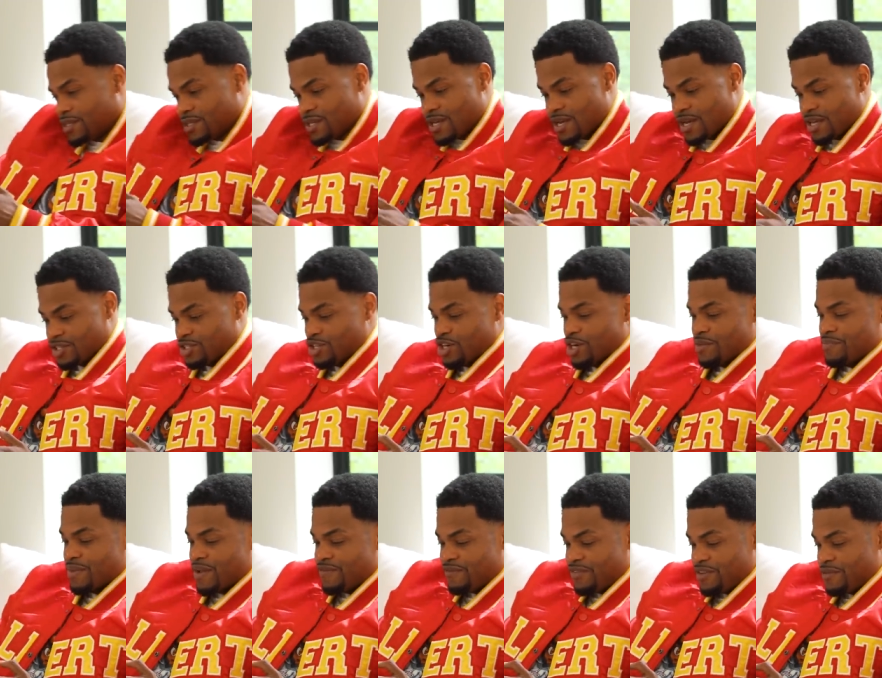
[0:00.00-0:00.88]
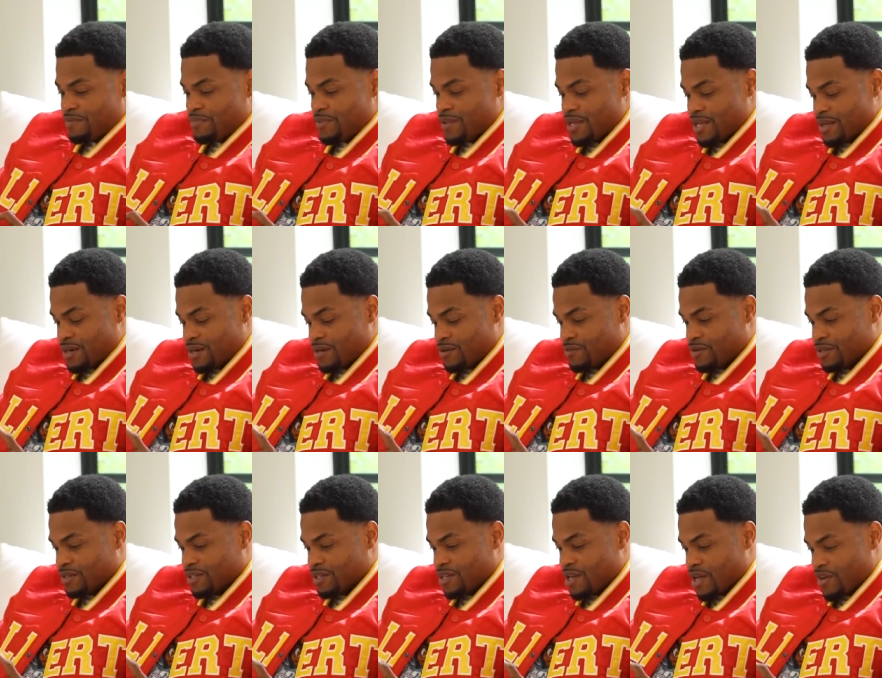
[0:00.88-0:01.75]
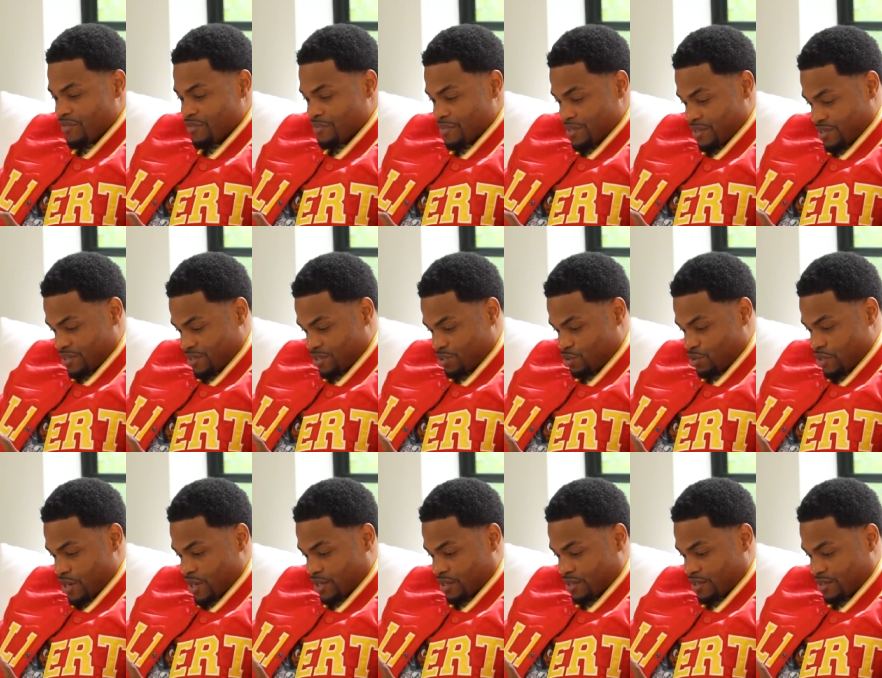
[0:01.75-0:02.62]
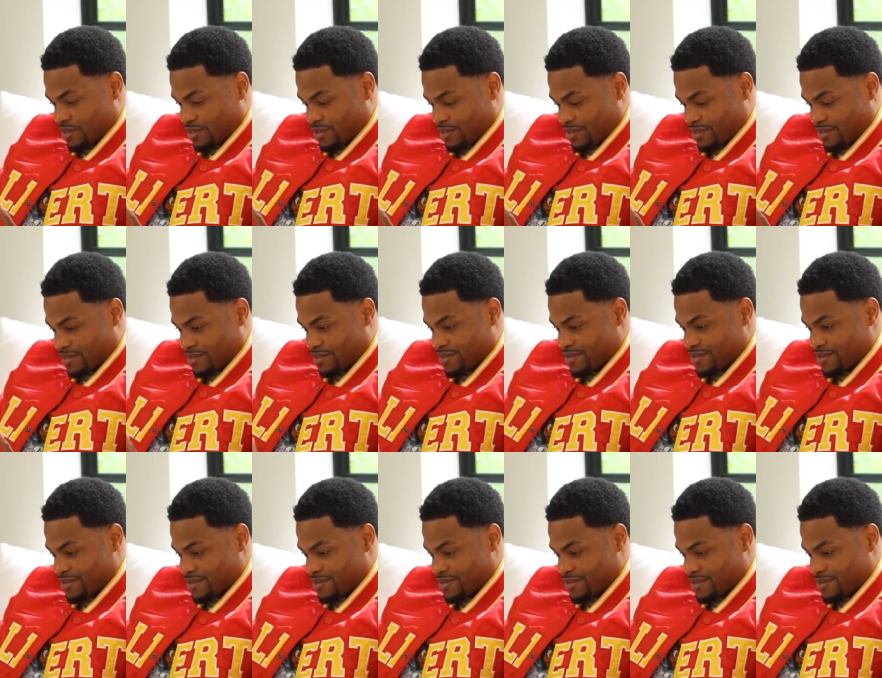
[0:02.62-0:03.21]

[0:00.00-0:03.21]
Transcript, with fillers: I gotta turn on my VPN. I don't want the government to track this.